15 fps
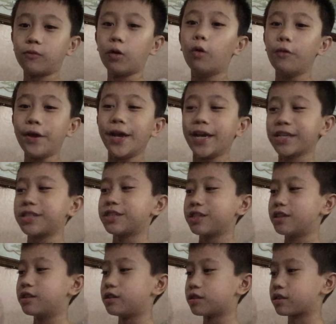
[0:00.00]
OS
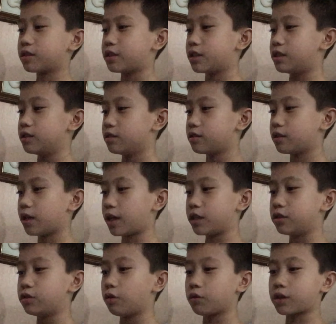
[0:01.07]
and
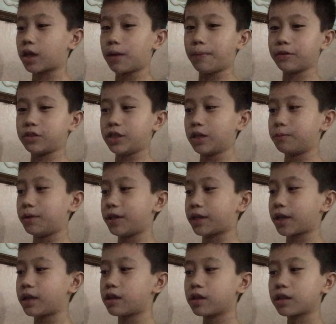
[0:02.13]
you don't care about
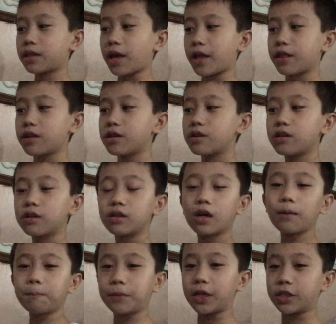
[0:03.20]
jailbreaking, then
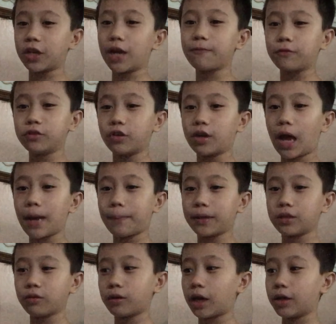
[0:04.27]
update your iPhone or iPad
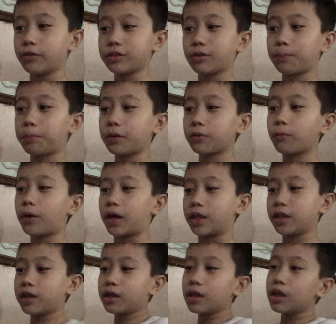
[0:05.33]
to iOS 12.1.
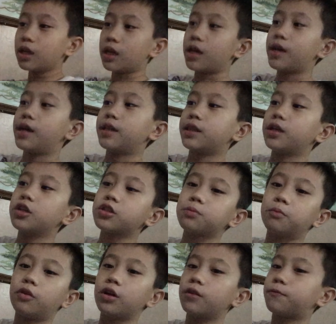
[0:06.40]
And there's
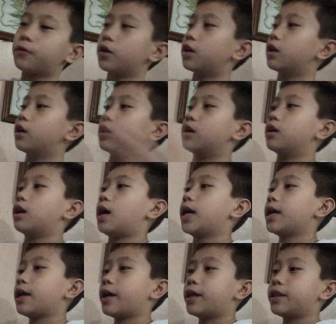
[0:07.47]
more for
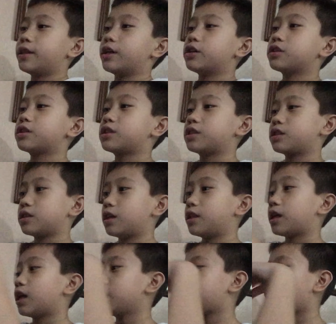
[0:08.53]
and
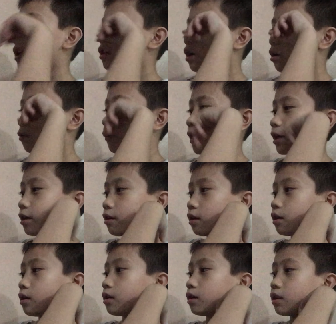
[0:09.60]
I'll tell you a quick
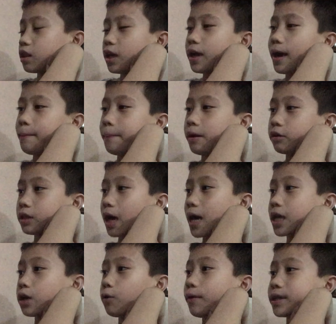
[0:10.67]
thing about
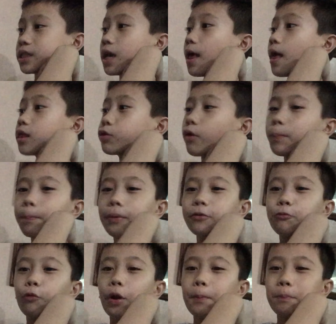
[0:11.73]
iOS
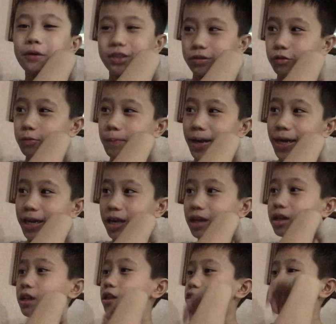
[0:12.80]
12.1.2 beta.
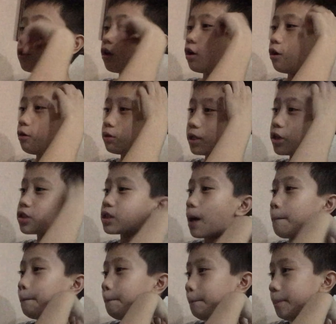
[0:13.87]
So there's
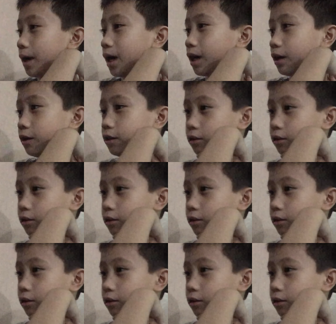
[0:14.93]
a bug,